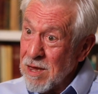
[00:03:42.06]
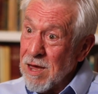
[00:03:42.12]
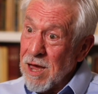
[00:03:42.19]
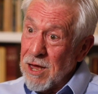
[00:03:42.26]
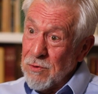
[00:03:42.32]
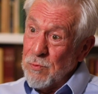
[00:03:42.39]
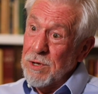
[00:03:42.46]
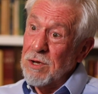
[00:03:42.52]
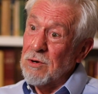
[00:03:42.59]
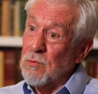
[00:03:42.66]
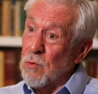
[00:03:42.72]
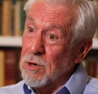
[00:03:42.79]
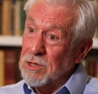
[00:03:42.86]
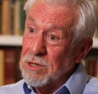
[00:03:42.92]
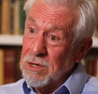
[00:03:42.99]
and we can
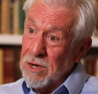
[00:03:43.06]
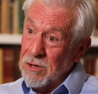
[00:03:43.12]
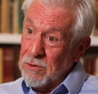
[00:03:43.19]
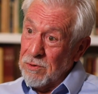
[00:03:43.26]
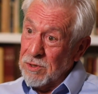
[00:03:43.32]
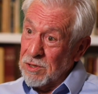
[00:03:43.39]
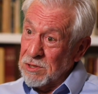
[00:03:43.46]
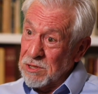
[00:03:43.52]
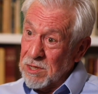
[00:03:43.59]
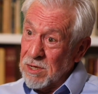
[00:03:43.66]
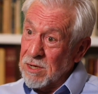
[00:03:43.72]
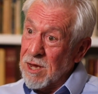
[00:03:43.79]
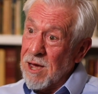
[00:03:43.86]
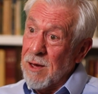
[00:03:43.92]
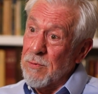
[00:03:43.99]
work together at the state
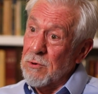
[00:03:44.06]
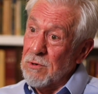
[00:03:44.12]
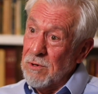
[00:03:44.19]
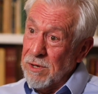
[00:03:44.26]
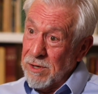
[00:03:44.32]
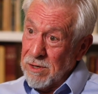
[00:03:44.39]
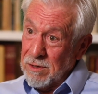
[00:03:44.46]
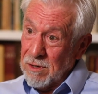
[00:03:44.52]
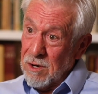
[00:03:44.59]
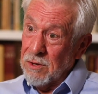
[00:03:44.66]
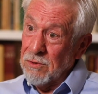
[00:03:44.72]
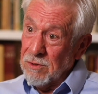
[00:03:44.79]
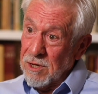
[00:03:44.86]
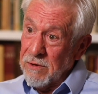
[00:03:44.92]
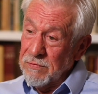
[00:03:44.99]
capitol and at
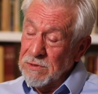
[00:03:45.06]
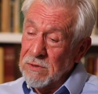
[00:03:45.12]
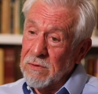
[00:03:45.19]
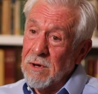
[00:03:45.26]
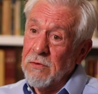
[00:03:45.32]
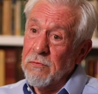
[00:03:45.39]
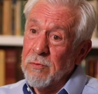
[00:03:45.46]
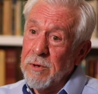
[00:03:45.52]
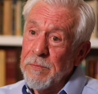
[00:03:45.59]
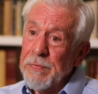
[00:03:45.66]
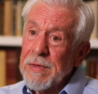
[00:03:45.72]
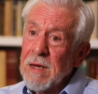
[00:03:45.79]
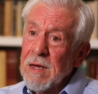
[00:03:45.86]
other levels of government.